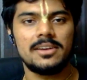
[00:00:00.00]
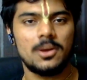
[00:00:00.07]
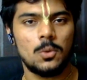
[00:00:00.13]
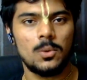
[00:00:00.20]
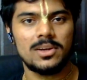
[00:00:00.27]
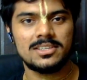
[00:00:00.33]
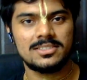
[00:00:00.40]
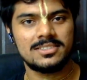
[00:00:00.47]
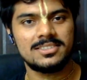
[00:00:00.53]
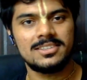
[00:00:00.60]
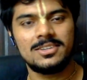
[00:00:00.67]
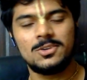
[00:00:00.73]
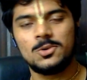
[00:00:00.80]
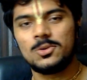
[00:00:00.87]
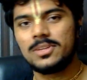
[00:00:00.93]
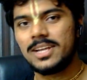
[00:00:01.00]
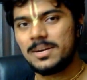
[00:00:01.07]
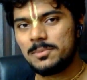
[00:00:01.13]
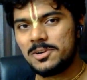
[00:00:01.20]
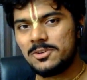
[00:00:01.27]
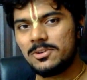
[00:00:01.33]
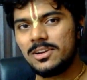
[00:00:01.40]
request to that
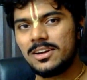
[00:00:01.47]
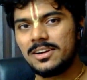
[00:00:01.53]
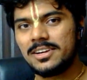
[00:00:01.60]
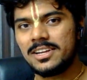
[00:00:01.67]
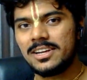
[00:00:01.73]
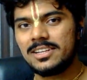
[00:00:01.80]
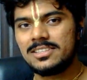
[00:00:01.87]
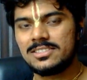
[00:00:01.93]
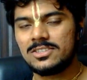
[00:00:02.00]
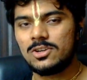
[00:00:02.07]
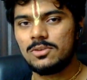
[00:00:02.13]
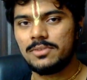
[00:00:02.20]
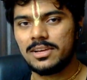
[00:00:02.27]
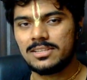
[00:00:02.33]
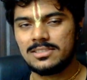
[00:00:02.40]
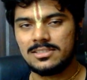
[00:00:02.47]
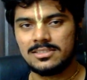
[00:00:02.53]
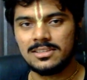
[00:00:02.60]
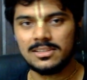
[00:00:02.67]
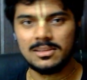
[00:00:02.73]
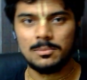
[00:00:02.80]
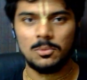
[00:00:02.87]
particular container instead of
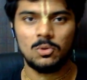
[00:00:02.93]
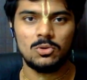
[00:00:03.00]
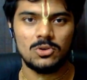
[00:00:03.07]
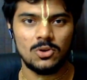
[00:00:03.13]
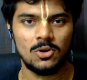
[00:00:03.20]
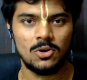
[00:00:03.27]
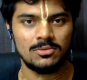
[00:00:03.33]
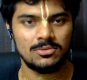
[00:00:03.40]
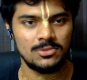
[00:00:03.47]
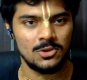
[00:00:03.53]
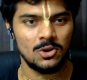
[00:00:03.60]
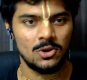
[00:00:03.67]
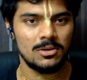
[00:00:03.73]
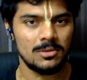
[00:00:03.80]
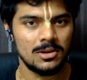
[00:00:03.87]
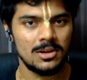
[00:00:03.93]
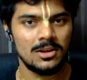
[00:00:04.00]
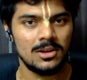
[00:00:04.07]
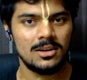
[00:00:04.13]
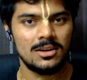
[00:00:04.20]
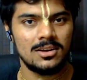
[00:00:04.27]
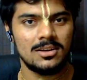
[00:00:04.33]
accessing the port of your
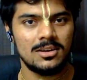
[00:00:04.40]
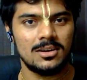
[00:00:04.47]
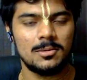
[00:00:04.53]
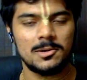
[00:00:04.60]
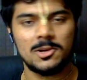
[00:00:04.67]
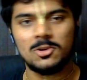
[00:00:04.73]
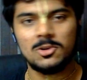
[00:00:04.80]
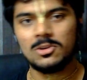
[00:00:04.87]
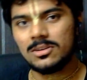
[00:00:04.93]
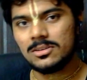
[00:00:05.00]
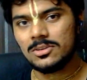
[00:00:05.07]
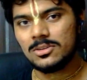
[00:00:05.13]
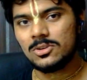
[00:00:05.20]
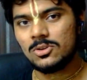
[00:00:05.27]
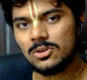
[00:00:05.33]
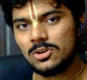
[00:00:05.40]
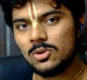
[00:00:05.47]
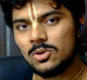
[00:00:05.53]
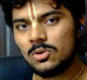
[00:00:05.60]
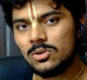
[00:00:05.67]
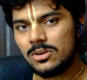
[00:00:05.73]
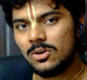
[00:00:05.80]
particular
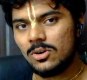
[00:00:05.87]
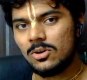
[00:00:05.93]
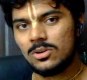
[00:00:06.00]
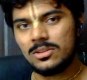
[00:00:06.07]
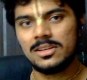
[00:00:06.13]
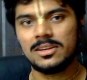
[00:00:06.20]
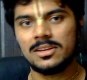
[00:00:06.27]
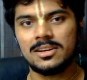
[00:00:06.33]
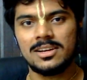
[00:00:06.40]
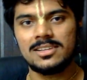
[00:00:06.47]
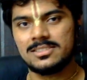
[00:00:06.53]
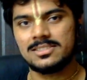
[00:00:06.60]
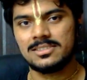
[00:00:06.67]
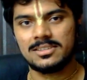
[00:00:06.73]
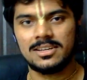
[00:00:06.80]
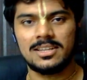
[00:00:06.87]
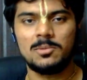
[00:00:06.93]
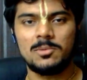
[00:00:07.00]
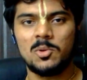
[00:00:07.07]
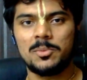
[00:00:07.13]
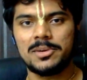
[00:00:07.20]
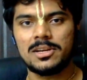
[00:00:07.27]
node or the cluster at the
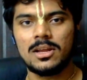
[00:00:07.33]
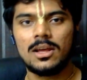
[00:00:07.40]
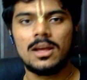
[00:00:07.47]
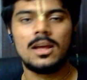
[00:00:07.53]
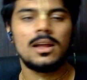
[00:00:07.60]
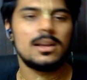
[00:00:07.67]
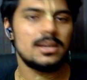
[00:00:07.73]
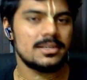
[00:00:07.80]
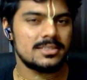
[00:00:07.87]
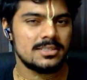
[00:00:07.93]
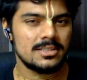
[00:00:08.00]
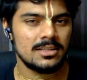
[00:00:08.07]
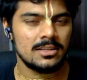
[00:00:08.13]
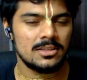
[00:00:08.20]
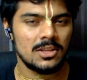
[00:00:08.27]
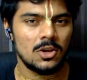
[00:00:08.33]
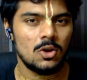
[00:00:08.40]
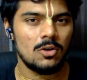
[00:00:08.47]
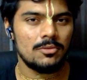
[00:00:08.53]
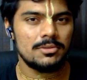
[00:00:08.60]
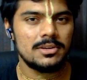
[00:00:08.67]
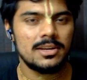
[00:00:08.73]
moment. Let's think
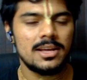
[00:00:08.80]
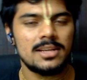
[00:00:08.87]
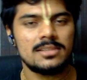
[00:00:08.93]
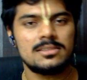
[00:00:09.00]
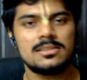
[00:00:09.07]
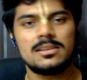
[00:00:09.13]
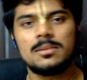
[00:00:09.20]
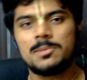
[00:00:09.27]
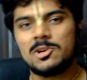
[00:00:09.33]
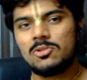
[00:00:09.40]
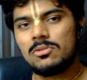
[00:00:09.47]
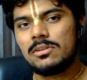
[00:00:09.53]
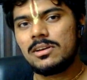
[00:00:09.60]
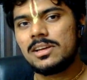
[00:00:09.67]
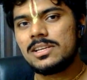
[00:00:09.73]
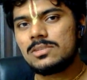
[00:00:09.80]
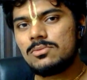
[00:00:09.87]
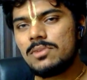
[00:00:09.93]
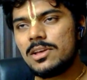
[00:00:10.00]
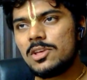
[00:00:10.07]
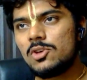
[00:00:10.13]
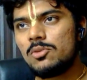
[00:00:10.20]
of it as a particular case
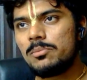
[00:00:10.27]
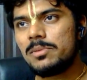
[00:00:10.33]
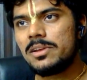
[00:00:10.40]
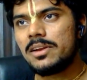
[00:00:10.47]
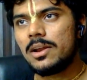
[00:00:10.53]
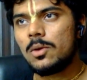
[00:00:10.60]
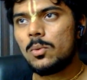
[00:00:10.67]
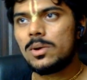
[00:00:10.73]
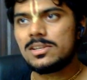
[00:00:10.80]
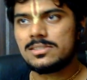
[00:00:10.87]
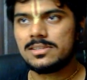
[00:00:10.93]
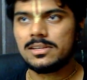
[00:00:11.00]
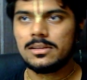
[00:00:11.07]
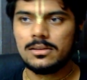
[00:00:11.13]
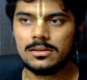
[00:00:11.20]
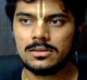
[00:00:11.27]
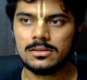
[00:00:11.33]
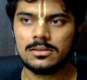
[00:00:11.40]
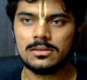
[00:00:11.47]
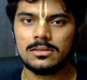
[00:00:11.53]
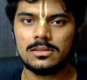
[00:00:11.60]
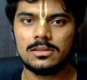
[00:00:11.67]
where you've been requesting
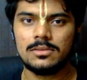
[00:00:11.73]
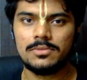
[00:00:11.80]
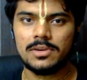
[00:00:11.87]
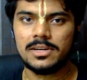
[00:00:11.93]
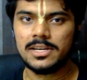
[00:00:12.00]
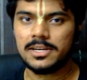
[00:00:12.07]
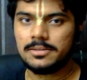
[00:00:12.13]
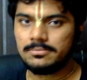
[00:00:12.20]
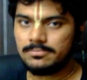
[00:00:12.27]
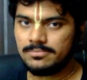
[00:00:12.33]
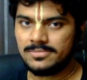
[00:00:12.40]
the front end